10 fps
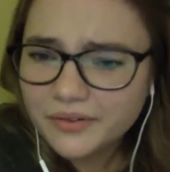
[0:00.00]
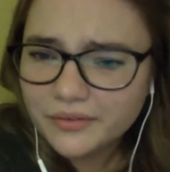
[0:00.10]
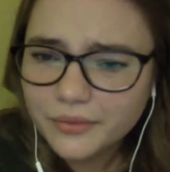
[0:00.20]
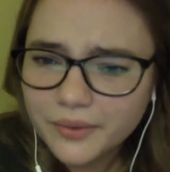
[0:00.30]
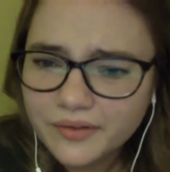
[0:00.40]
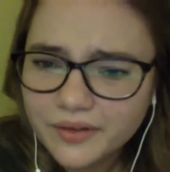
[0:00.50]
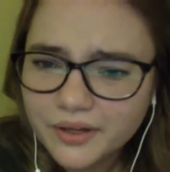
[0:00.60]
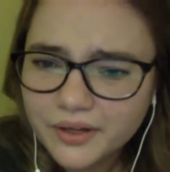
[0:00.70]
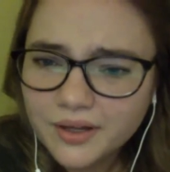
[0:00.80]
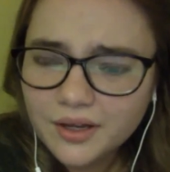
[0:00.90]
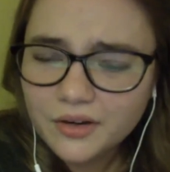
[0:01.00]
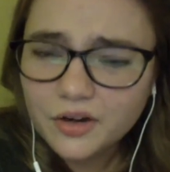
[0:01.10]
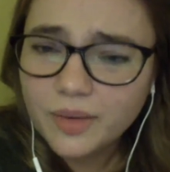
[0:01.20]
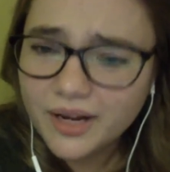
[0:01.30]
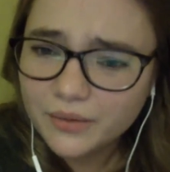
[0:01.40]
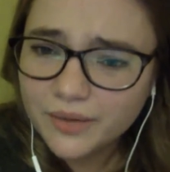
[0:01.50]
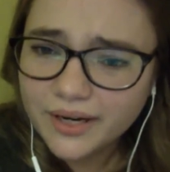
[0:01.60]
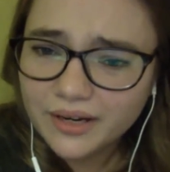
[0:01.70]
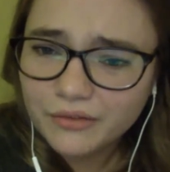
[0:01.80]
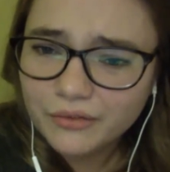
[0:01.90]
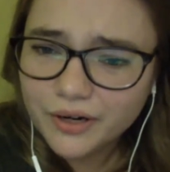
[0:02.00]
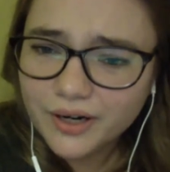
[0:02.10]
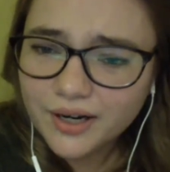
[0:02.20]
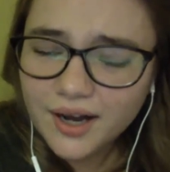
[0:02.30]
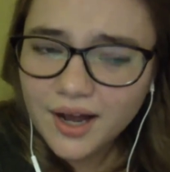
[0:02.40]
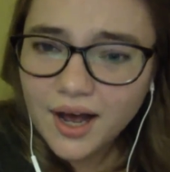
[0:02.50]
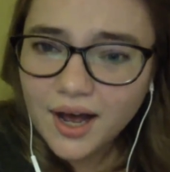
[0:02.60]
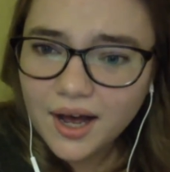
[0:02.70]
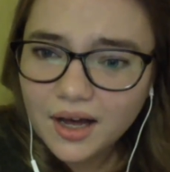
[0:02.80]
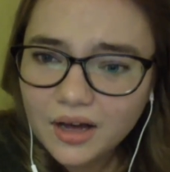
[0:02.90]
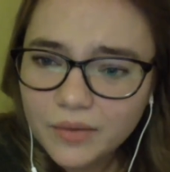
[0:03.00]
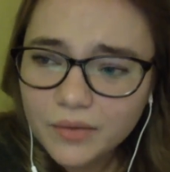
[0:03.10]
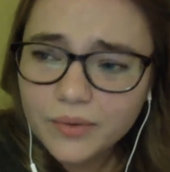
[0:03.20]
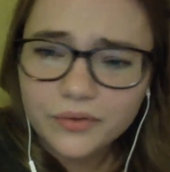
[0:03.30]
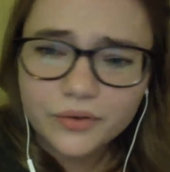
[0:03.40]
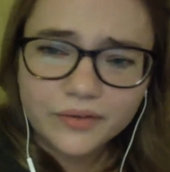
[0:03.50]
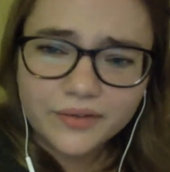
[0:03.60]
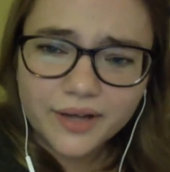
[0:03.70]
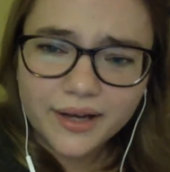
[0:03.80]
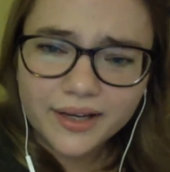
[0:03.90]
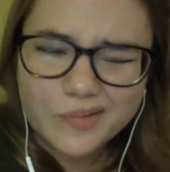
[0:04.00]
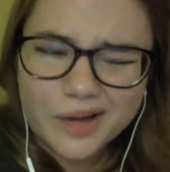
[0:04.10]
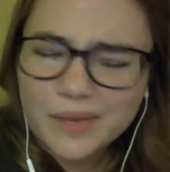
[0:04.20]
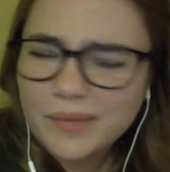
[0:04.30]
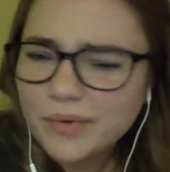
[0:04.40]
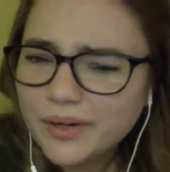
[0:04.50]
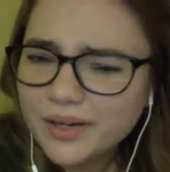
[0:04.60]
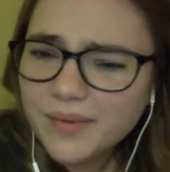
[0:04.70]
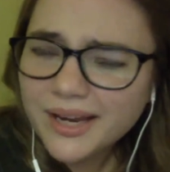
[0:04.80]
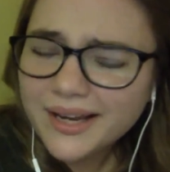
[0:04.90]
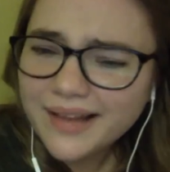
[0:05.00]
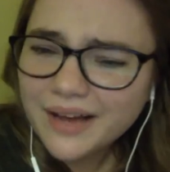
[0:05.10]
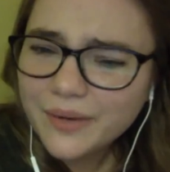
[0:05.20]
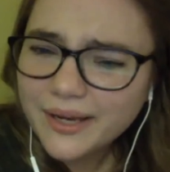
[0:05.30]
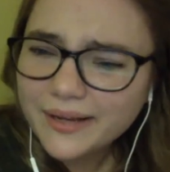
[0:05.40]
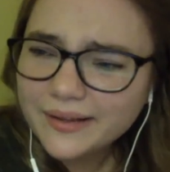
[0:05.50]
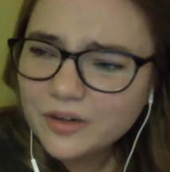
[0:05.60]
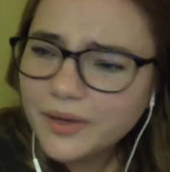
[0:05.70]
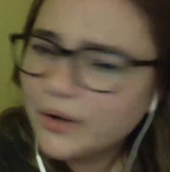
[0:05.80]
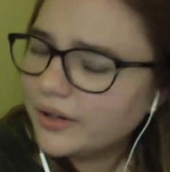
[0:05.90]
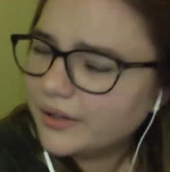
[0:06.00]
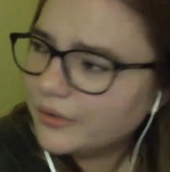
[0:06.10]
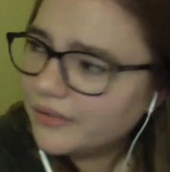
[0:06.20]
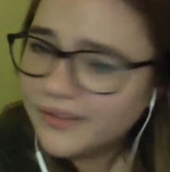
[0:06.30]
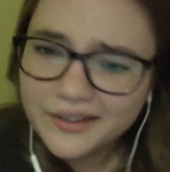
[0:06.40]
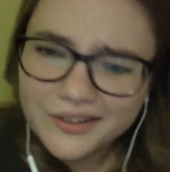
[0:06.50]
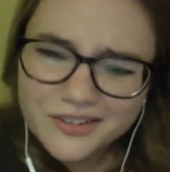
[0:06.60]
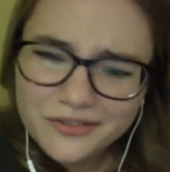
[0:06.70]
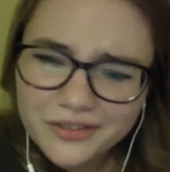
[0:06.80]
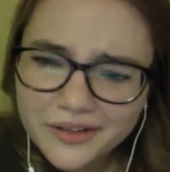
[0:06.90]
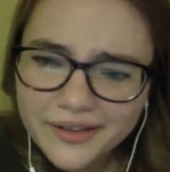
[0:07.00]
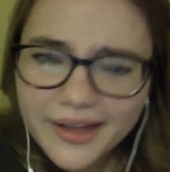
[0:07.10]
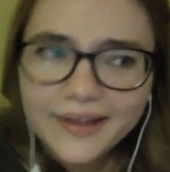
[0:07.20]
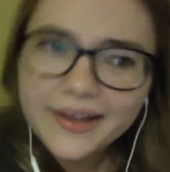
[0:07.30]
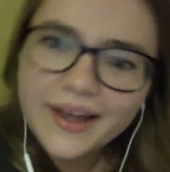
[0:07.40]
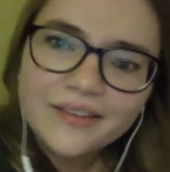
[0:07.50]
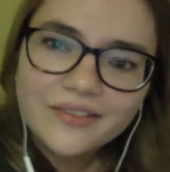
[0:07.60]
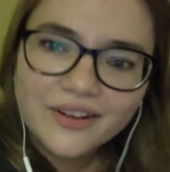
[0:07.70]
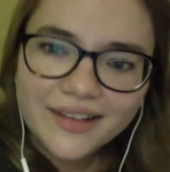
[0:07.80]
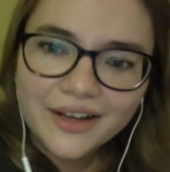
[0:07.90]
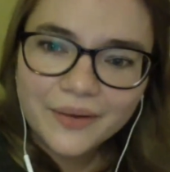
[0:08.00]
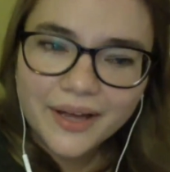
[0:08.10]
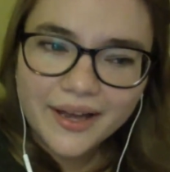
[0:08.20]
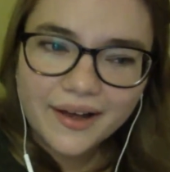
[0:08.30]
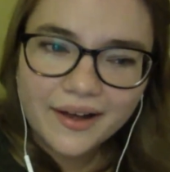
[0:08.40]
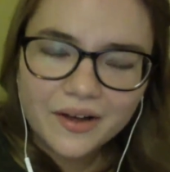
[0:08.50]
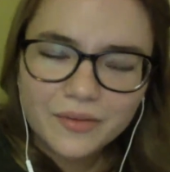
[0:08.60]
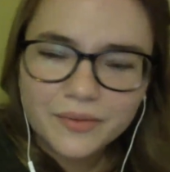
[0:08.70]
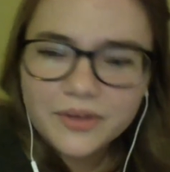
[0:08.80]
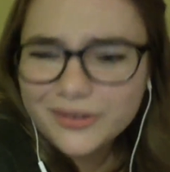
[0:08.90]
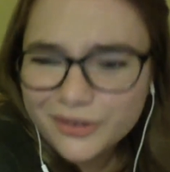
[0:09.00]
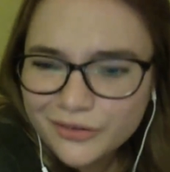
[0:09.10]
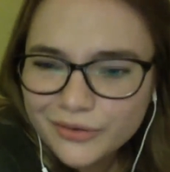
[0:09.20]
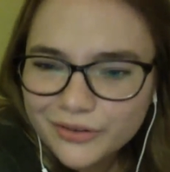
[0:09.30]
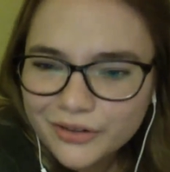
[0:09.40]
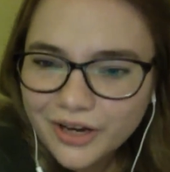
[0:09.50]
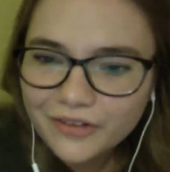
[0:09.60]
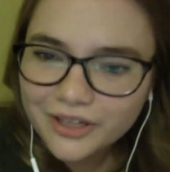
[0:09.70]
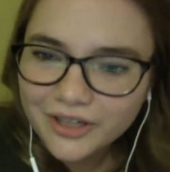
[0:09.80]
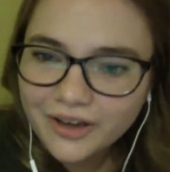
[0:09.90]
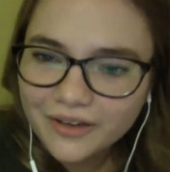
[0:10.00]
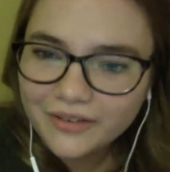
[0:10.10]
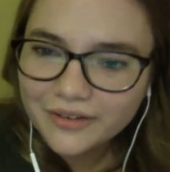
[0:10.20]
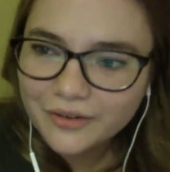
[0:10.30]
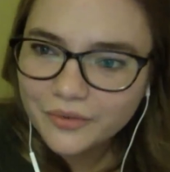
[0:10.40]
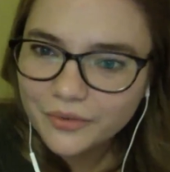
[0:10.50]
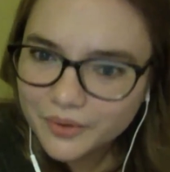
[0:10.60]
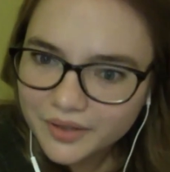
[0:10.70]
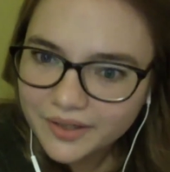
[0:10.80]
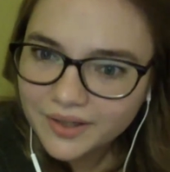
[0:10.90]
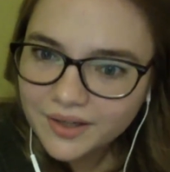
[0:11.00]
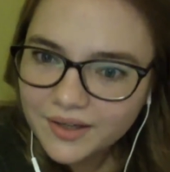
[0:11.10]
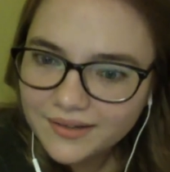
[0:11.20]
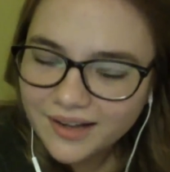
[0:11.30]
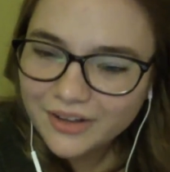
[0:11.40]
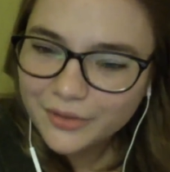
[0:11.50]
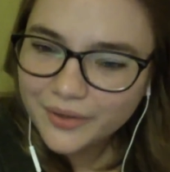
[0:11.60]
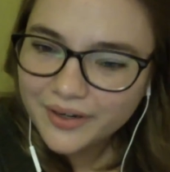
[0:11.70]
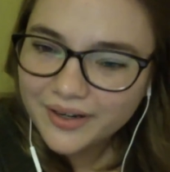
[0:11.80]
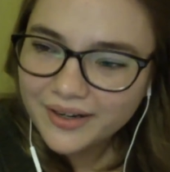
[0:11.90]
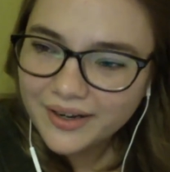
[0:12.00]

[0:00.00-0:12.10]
the ones that nobody rang in for. And we were sort of talking about maybe what had made it that way a little bit, or like sort of saying, did you feel that? Yeah, I felt that way. And generally just sort of congratulating Austin. It was a really solid win, and